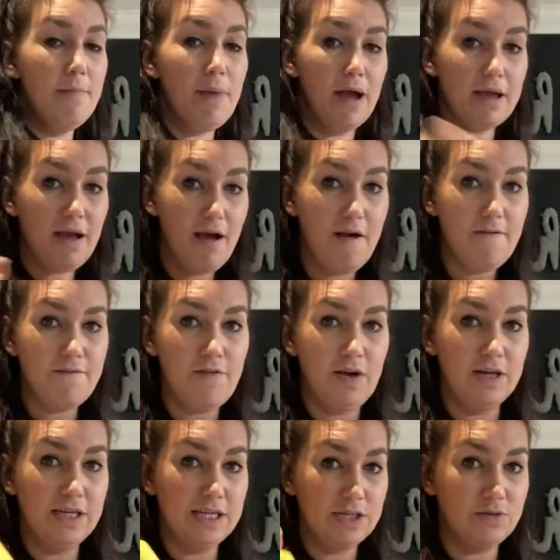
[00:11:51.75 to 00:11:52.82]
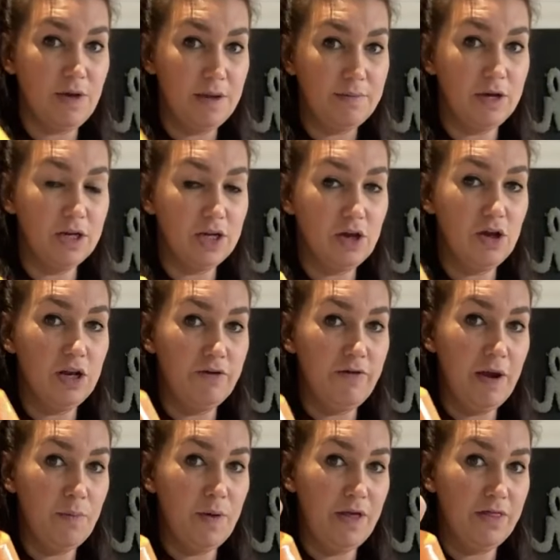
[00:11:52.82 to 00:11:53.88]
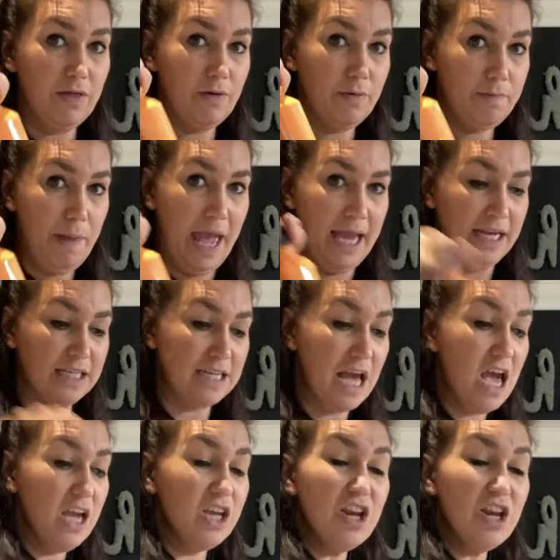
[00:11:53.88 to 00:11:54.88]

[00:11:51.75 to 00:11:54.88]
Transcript: But I can't find it, so I'm going to colour it with paint.